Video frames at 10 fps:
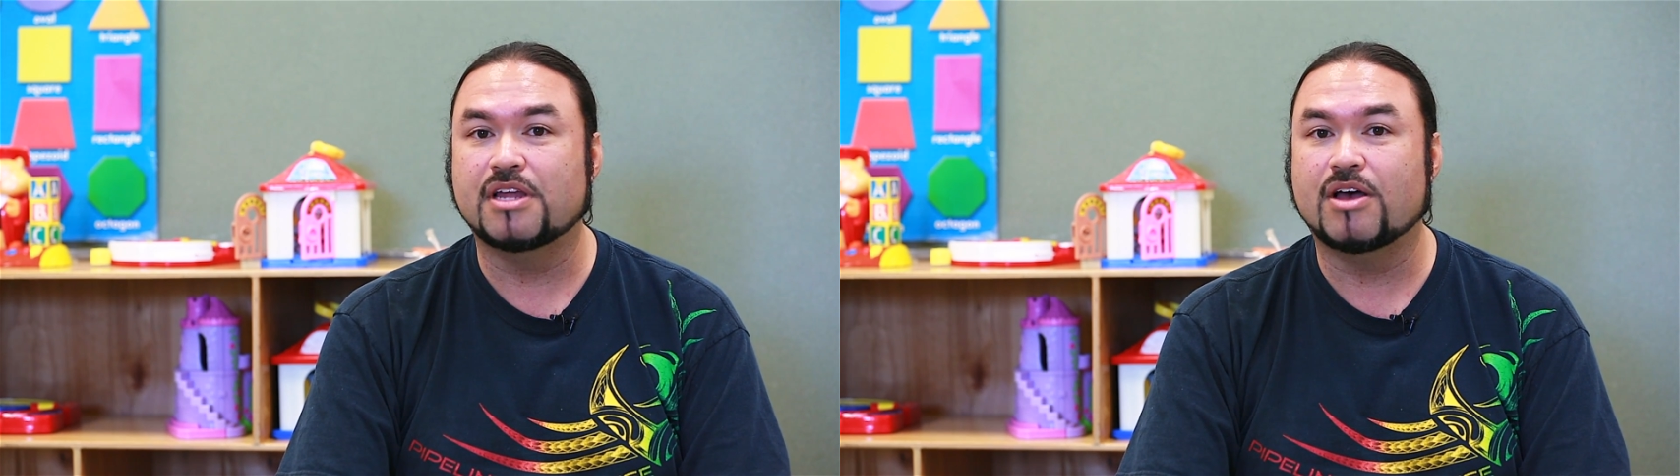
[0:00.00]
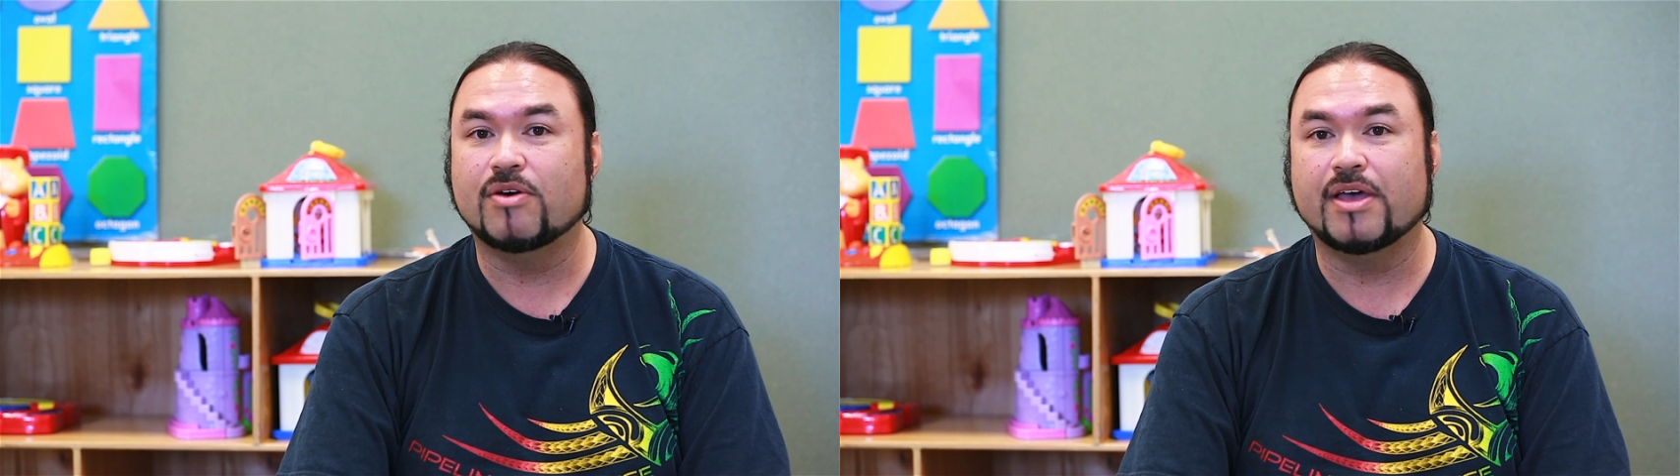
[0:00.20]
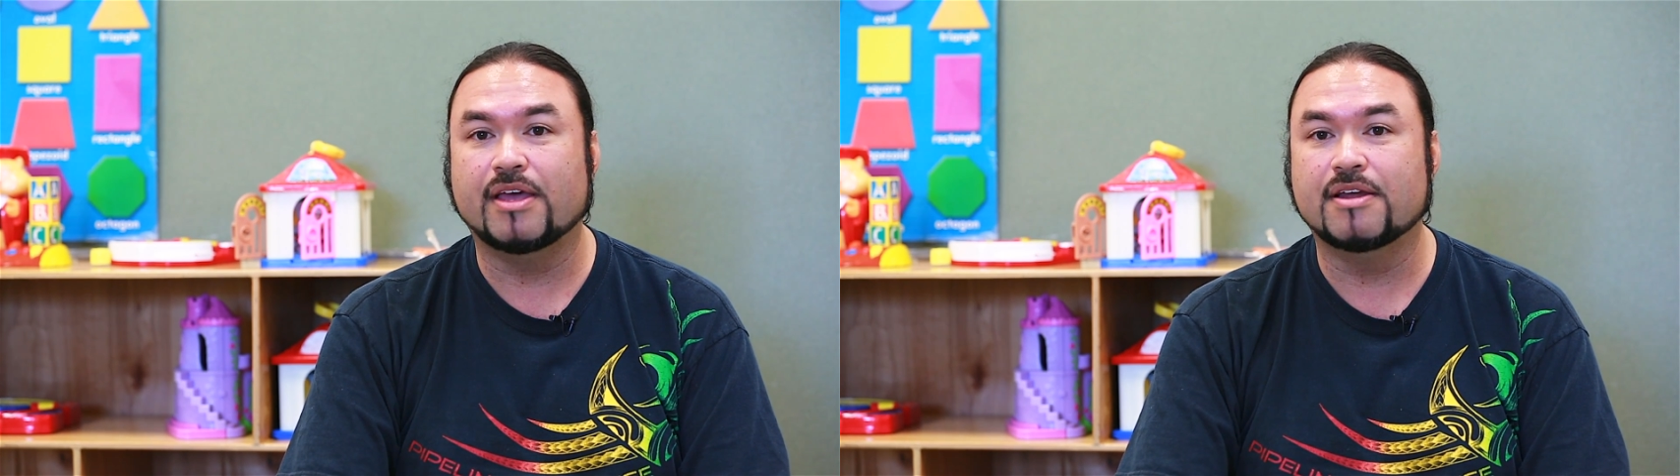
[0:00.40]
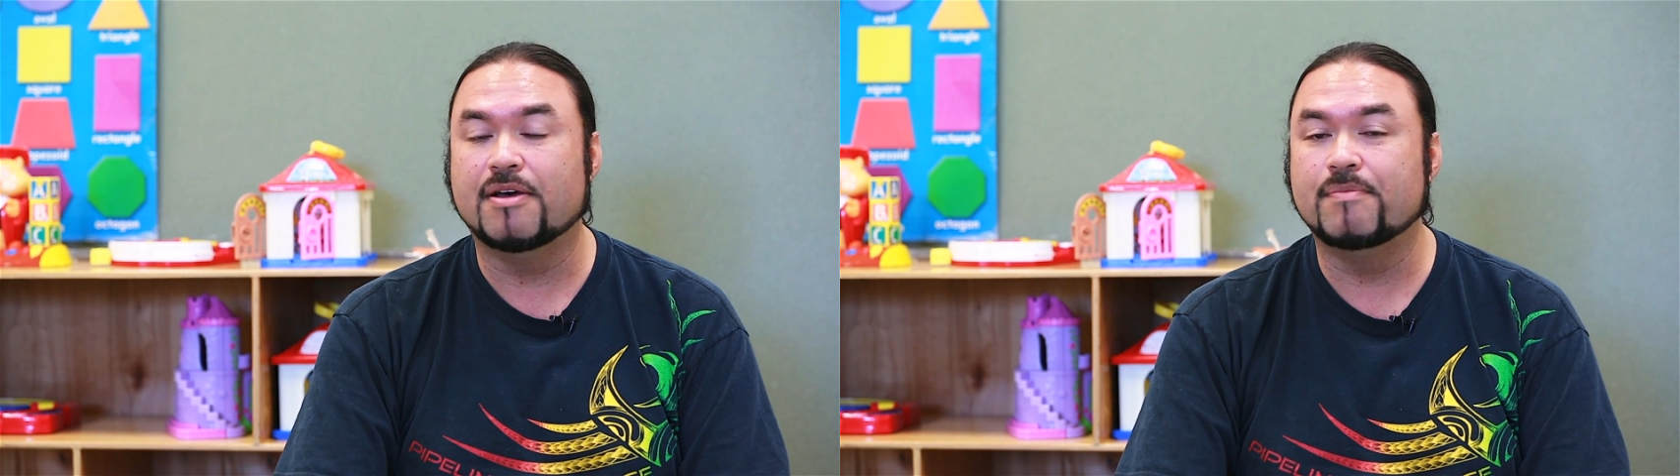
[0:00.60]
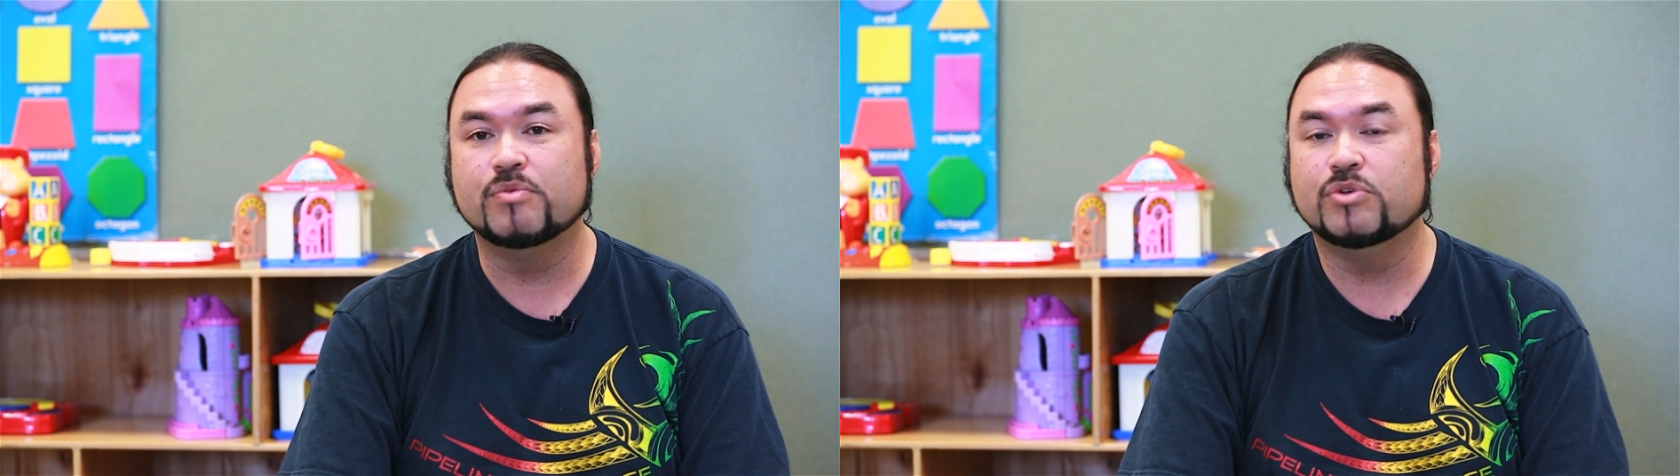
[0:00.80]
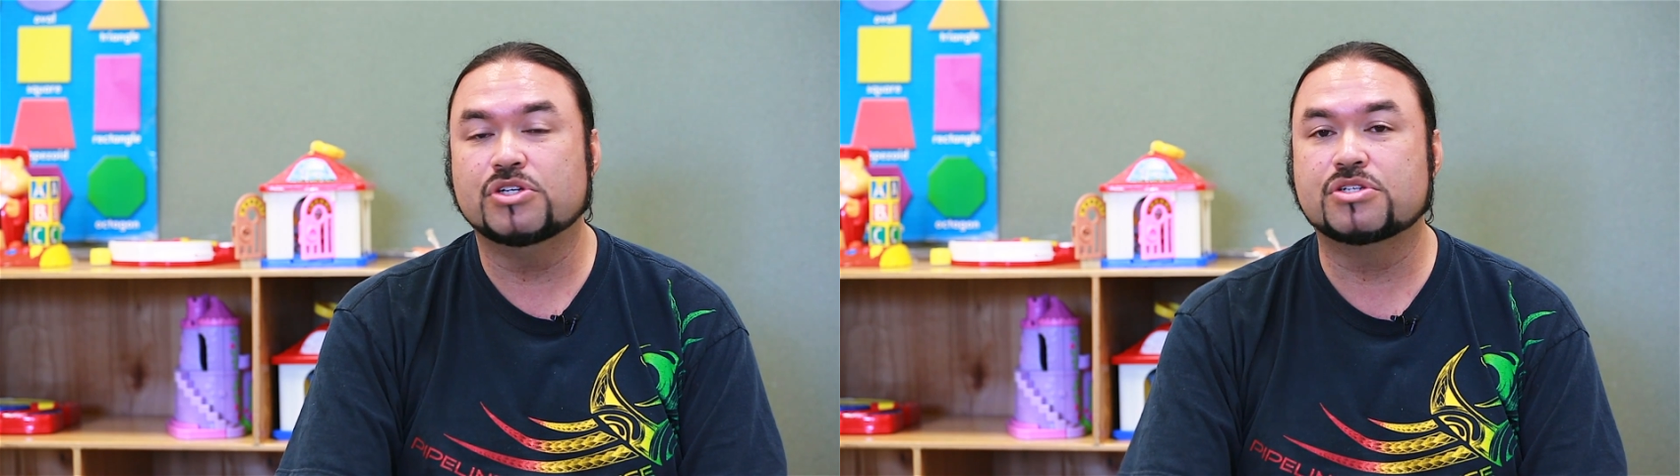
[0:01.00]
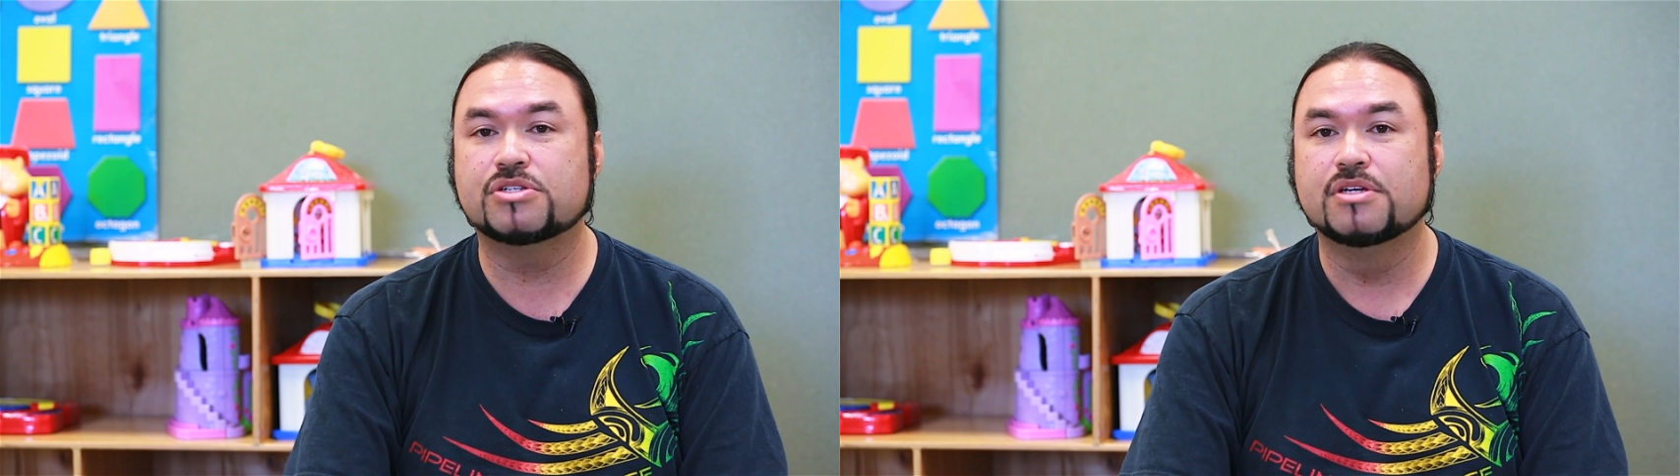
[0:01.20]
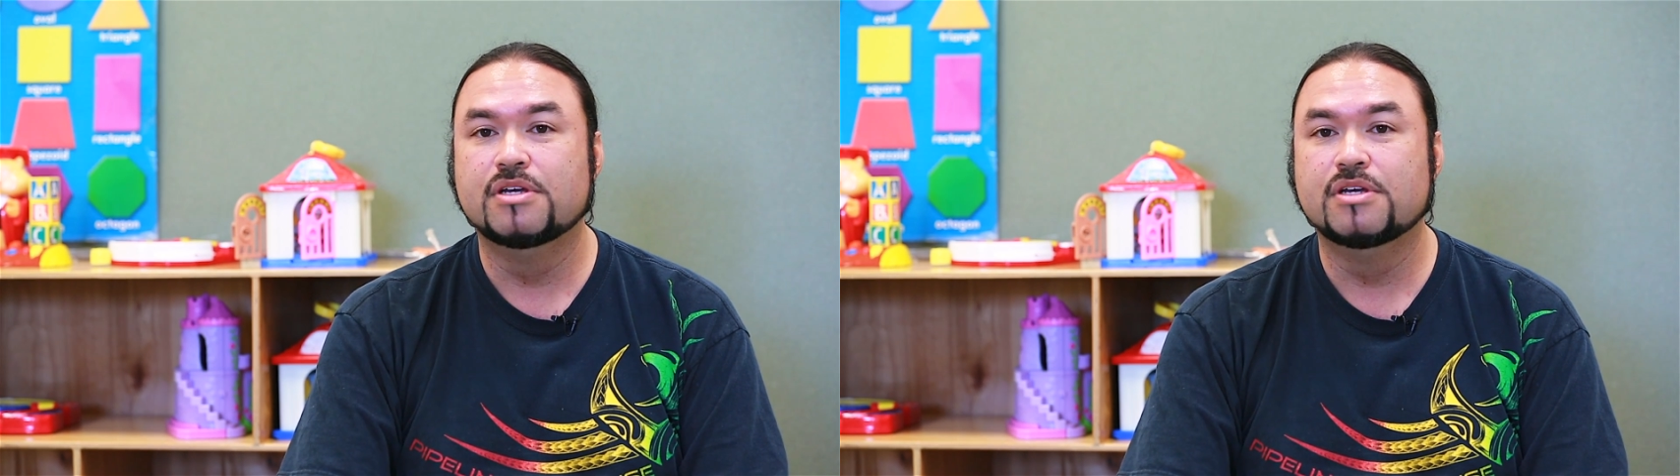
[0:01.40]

now, and um, we're just